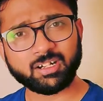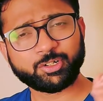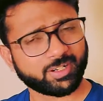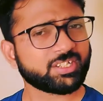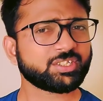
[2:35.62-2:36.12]

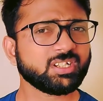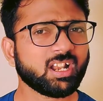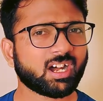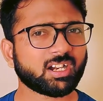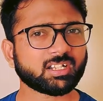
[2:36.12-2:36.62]
Traditional
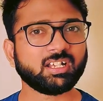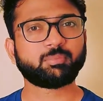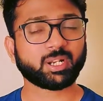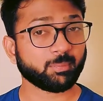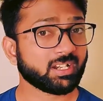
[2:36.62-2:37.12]
art
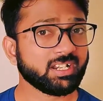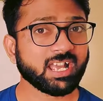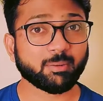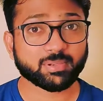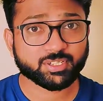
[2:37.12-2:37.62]
primarily
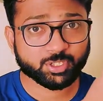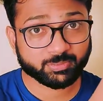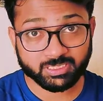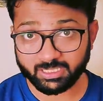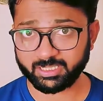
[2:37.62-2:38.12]
happens to
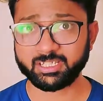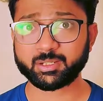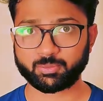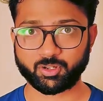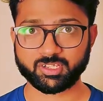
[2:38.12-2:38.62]
be a
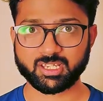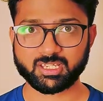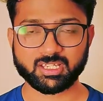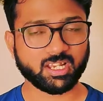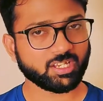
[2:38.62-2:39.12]
linear
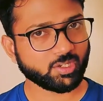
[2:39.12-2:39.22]
process.